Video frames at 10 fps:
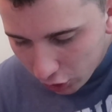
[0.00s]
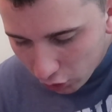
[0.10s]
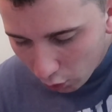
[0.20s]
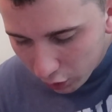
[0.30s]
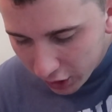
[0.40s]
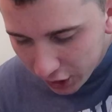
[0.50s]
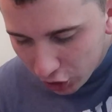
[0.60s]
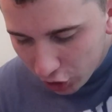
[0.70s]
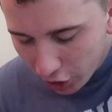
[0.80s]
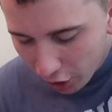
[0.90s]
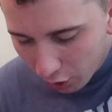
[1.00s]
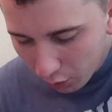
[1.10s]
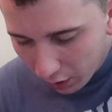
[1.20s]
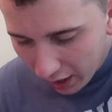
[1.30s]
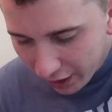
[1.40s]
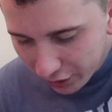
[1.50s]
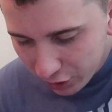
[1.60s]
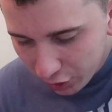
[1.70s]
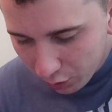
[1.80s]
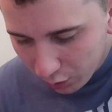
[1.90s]
Jolton Joe, El
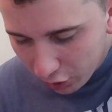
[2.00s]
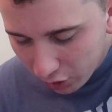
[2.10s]
Duke,